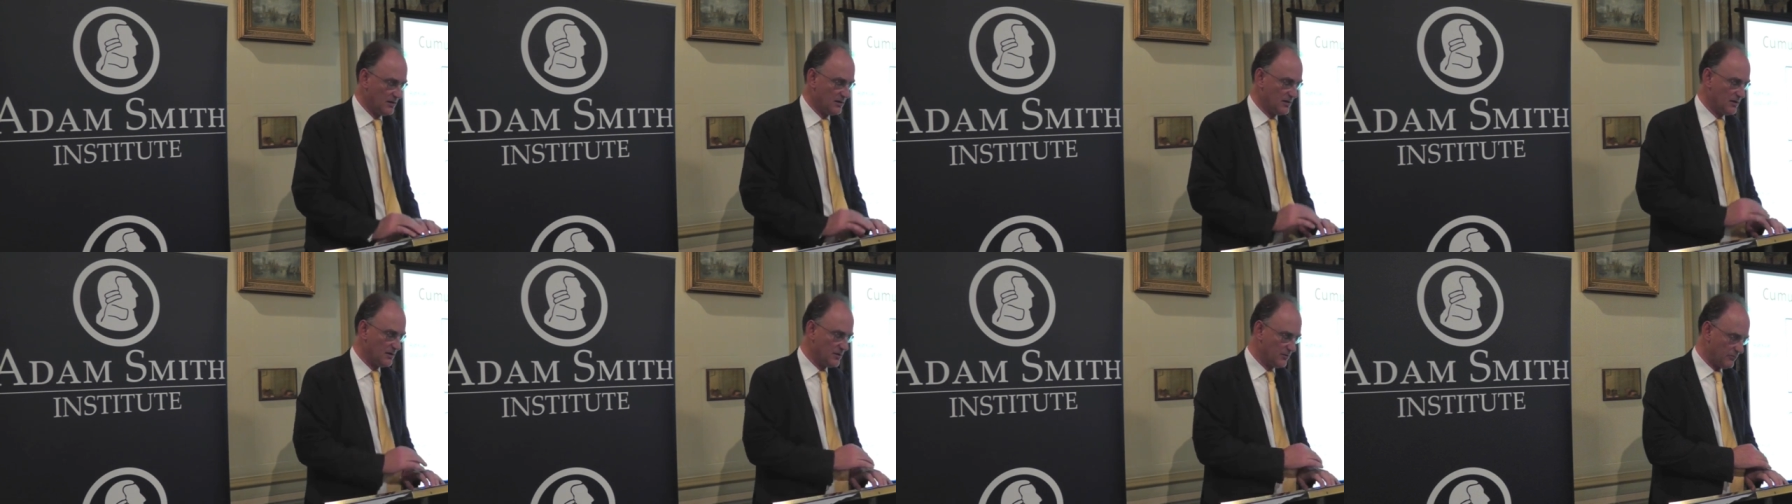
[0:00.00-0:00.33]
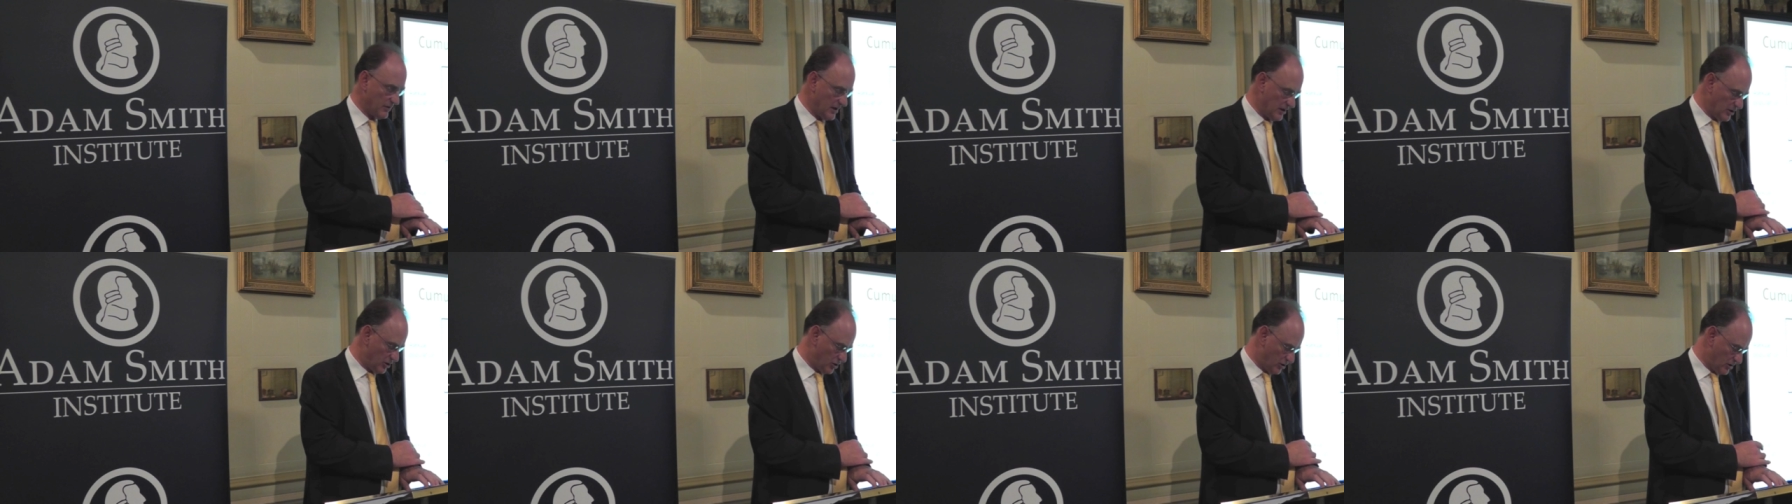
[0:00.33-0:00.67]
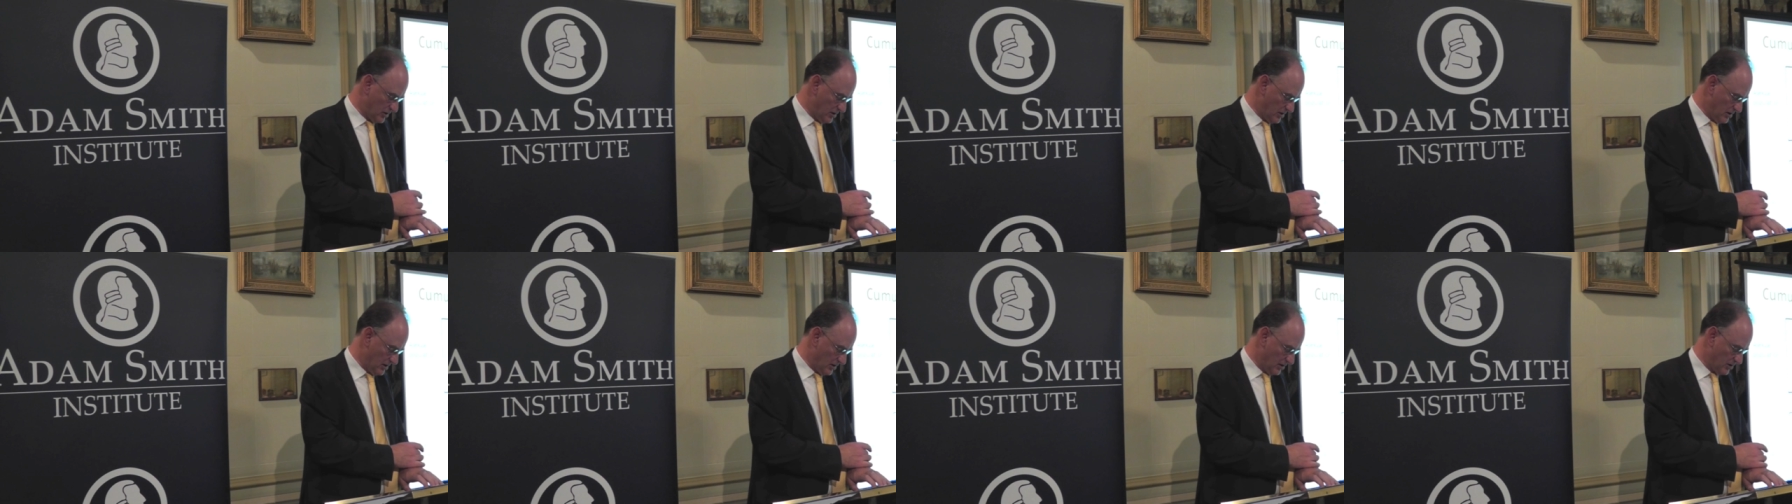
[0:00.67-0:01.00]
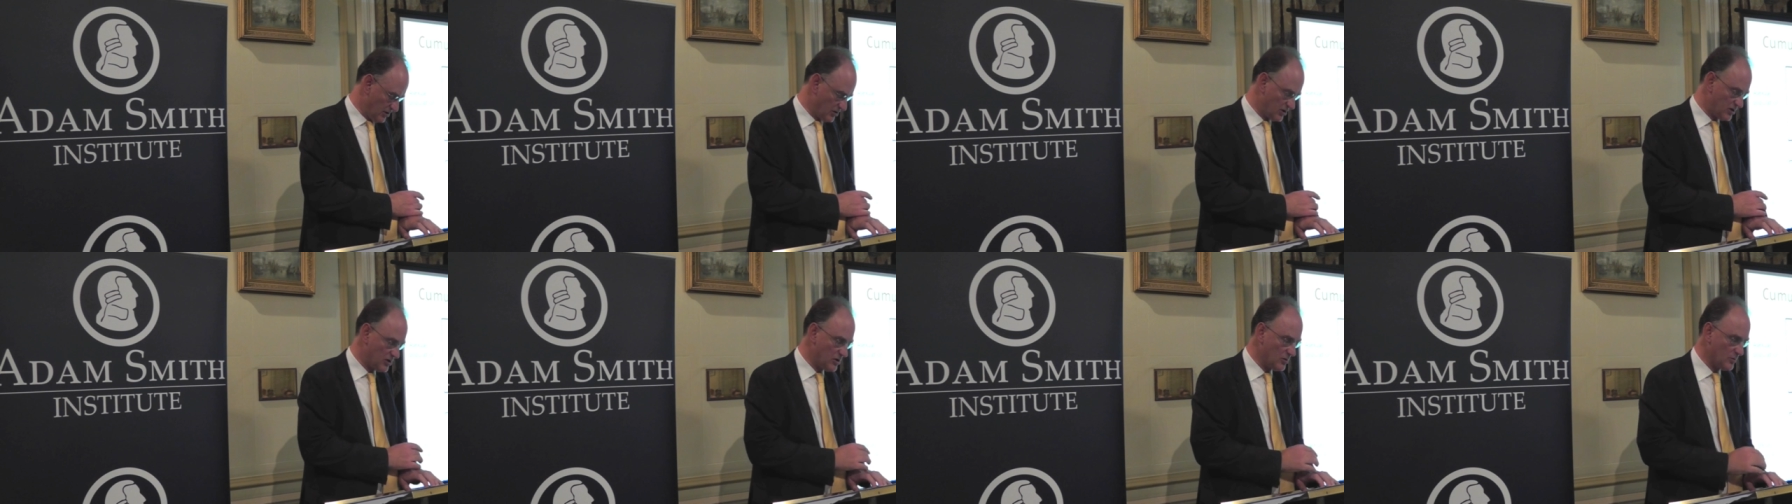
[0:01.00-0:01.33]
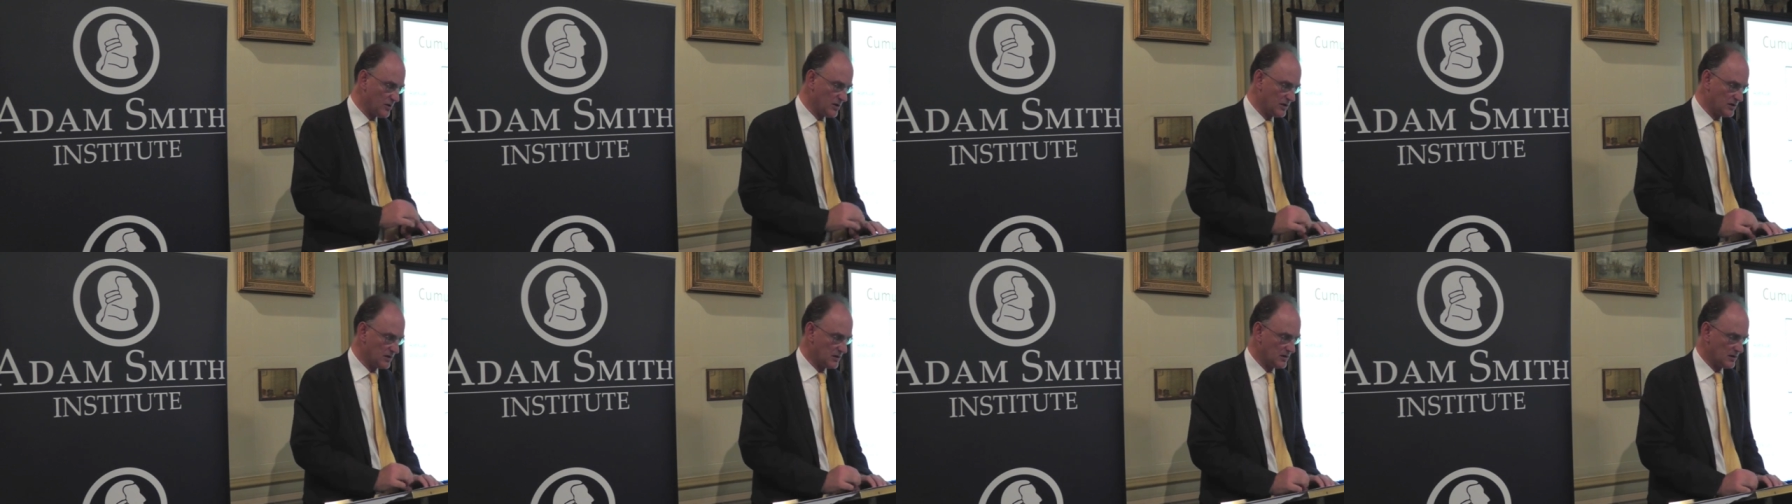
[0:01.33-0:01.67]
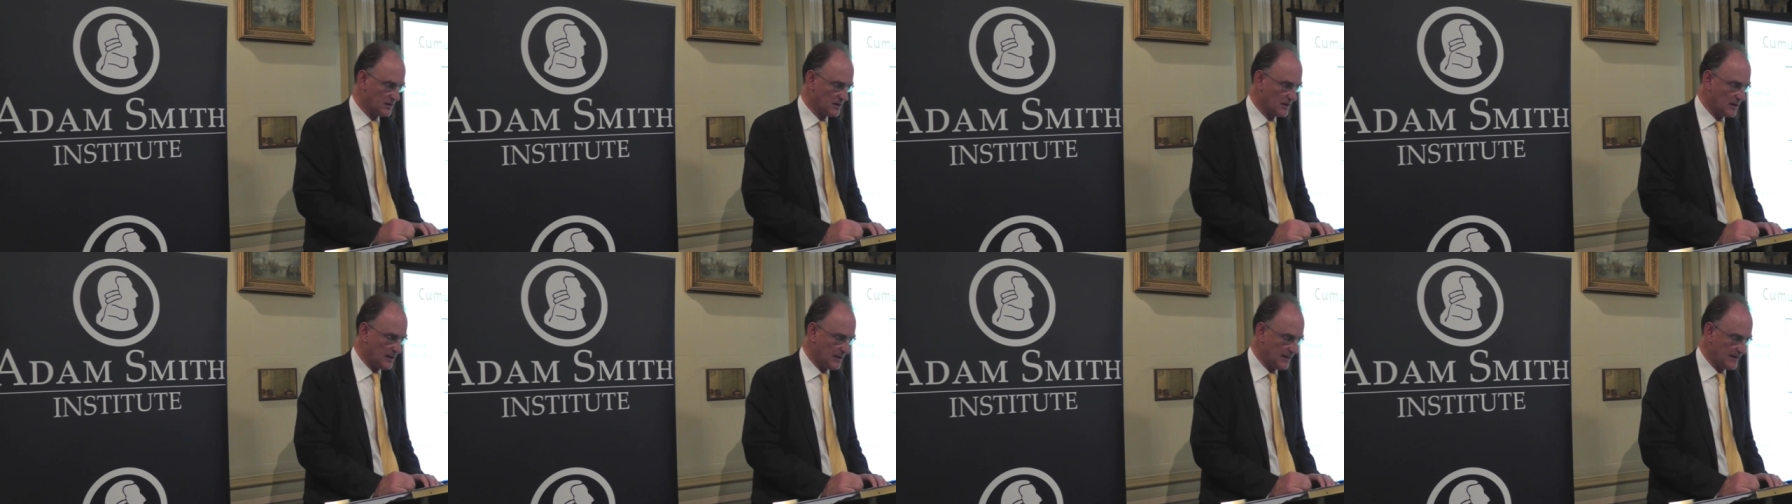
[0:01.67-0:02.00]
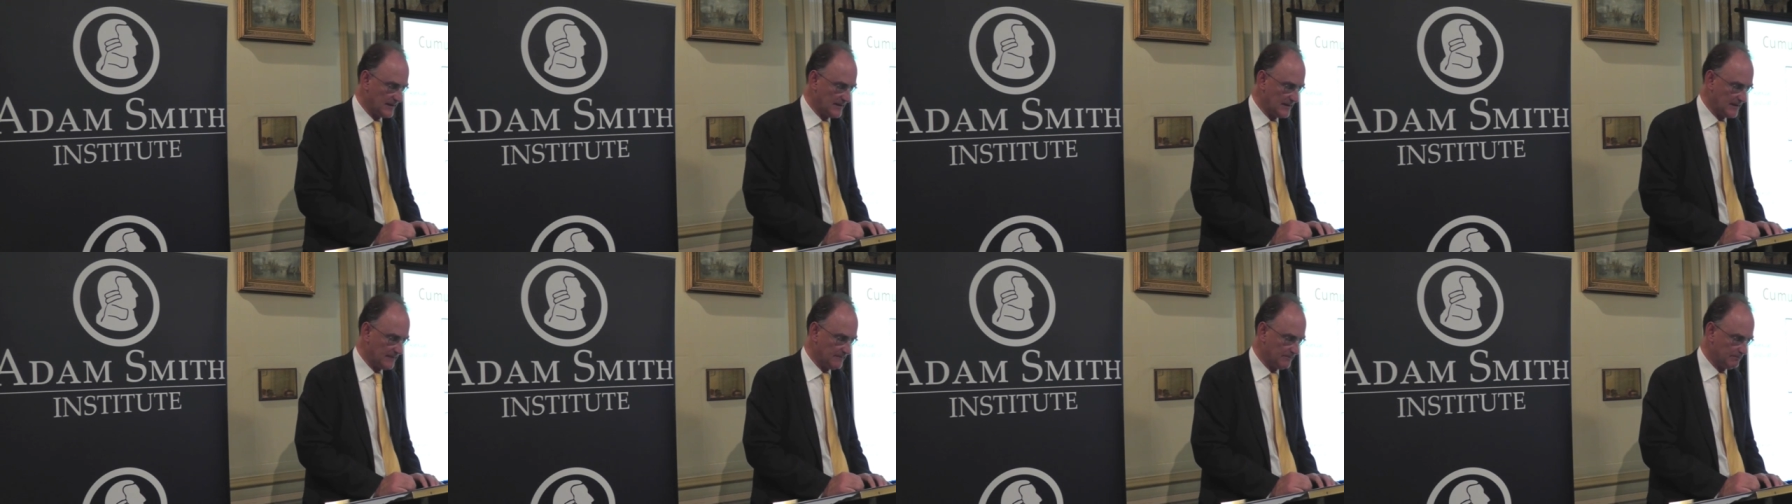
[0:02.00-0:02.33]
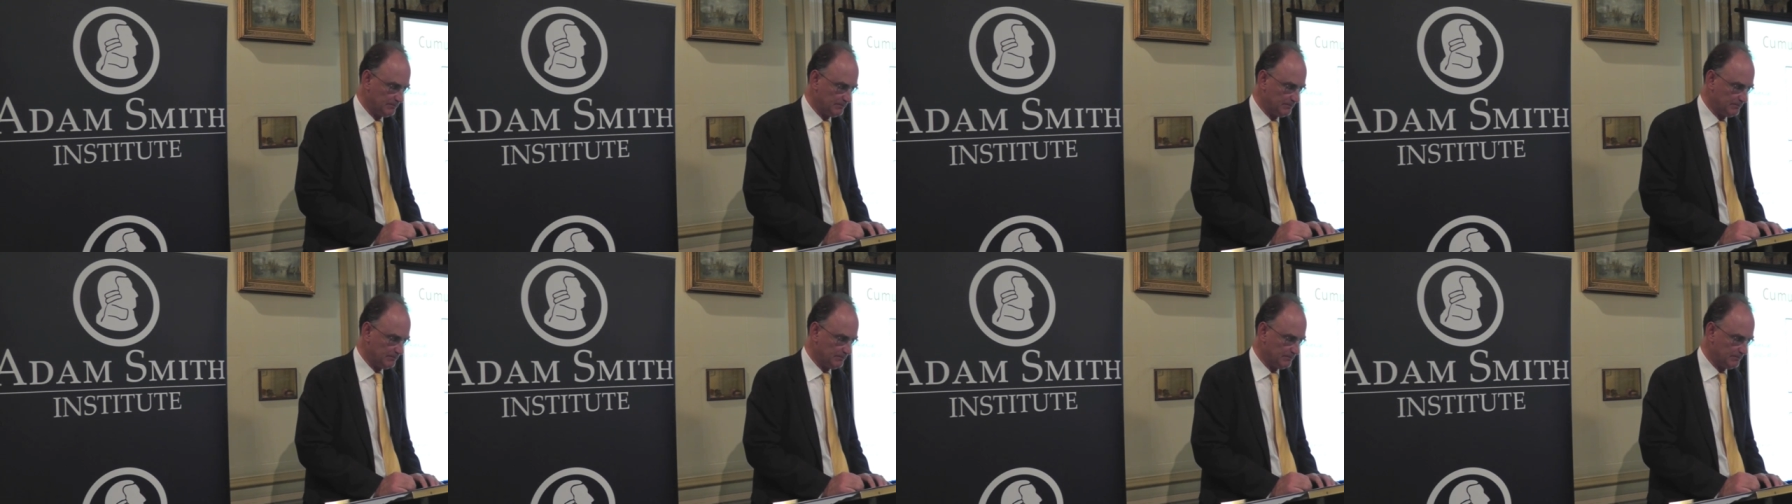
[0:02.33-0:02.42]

than a rich consumer society.